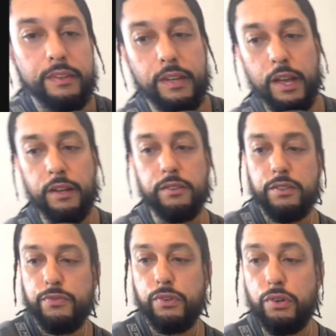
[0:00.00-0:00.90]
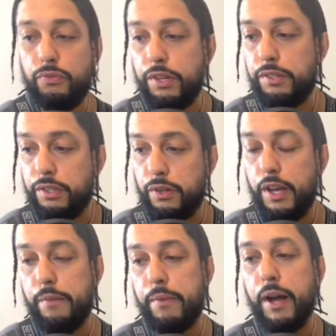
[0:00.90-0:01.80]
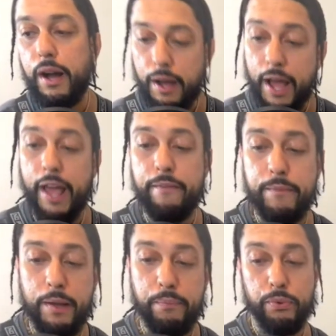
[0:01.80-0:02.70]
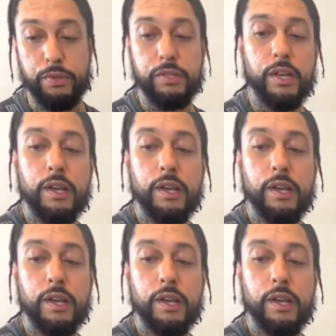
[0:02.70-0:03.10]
And this is for good reason. You know, I have my points,